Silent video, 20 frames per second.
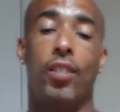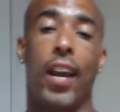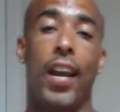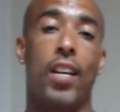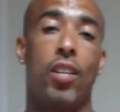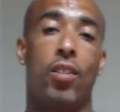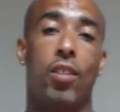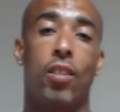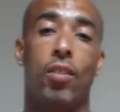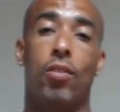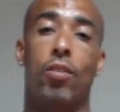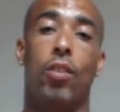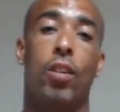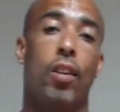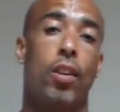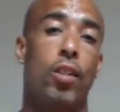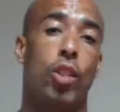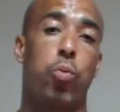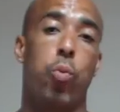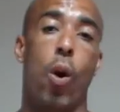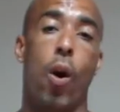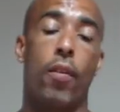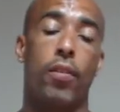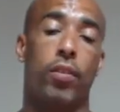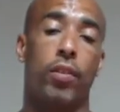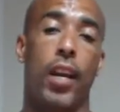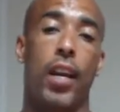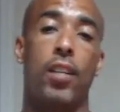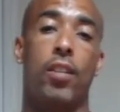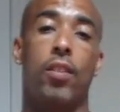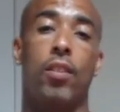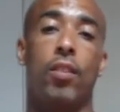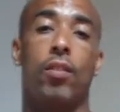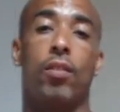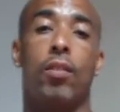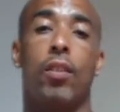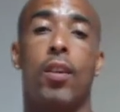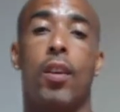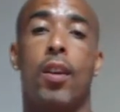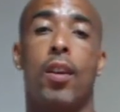stations, twelve
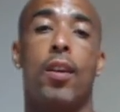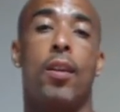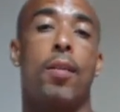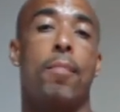stations,